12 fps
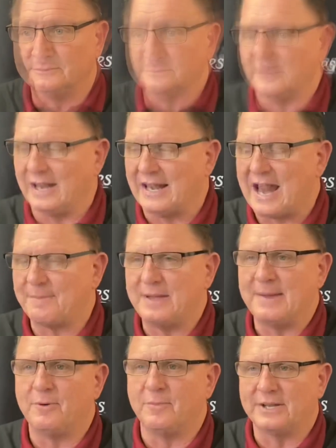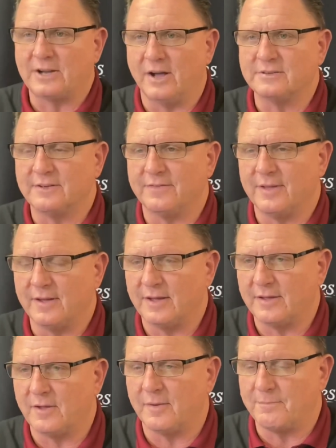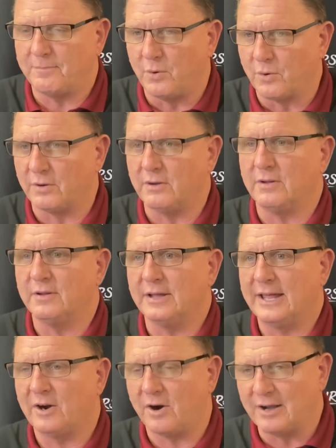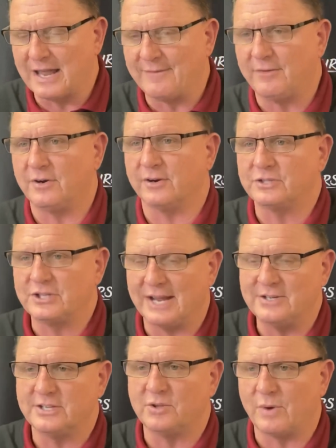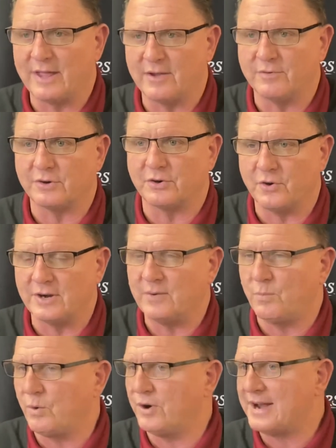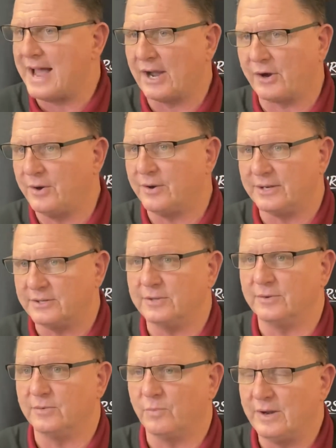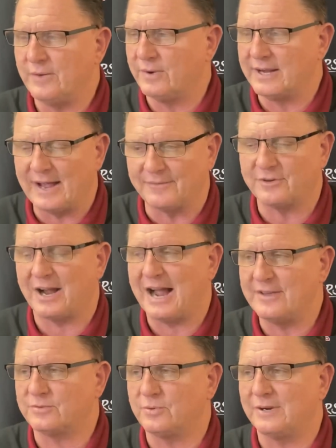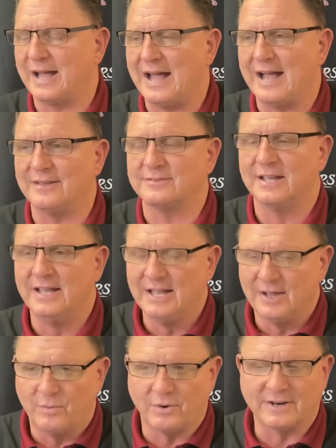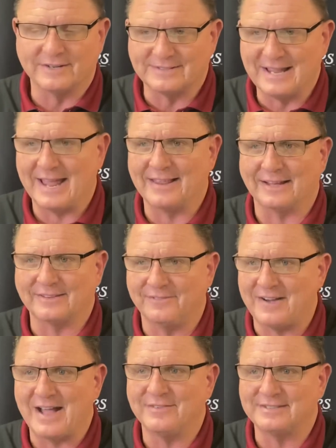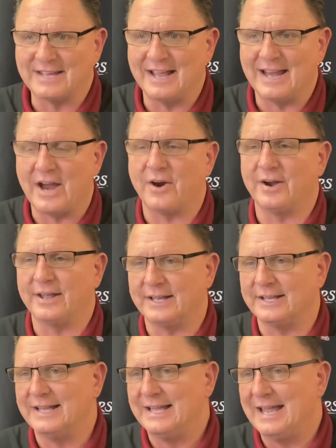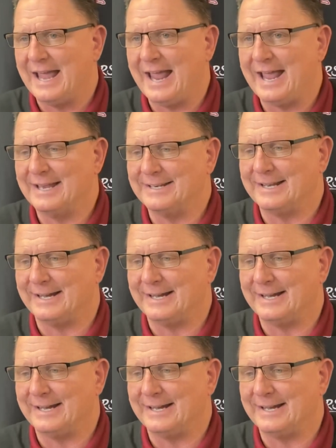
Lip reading: A lot of people, because of the portal at our level, are changing the way they're recruiting. We're not going to. We went after high school guys. We're going to stay in like the five-state area and